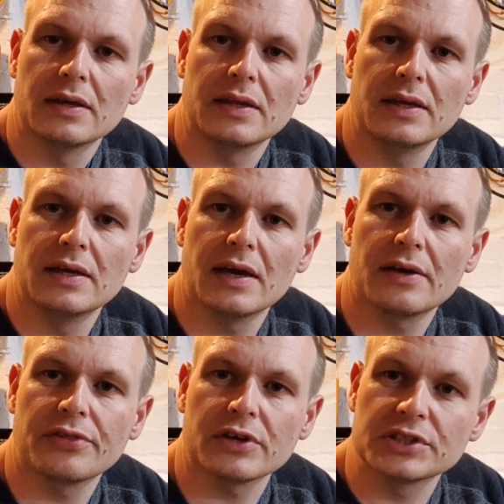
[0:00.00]

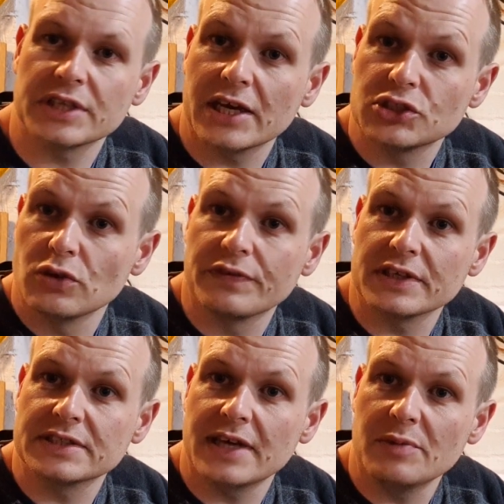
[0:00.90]
third section of
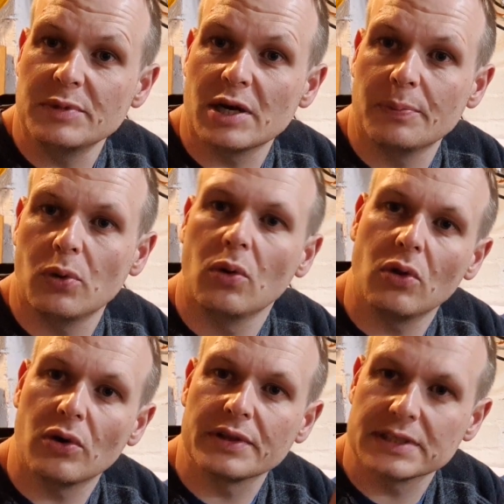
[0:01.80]
this 10-meter pole
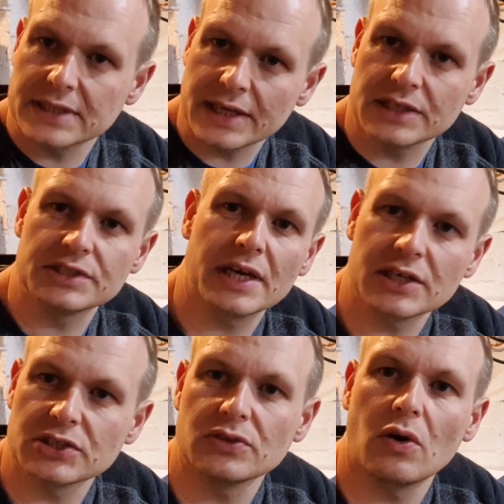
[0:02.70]
or the second
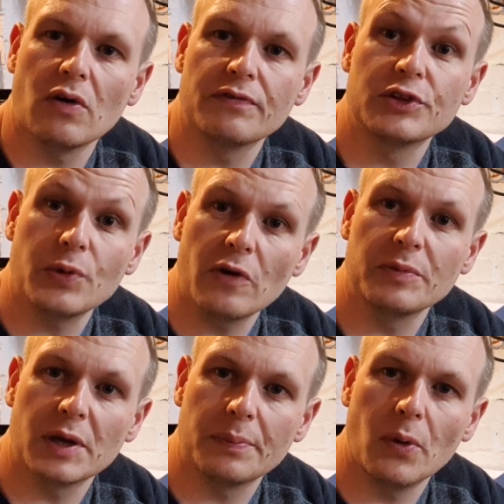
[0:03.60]
section of the
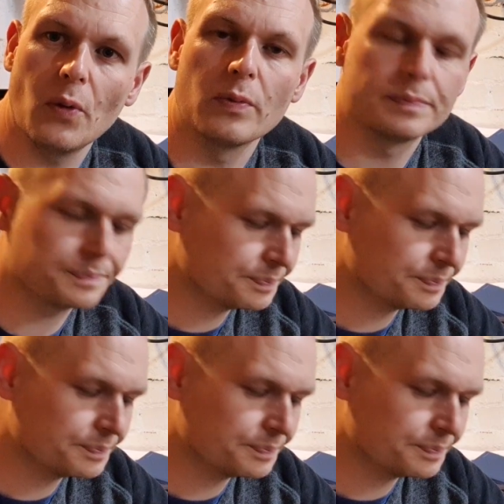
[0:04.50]
12-meter pole.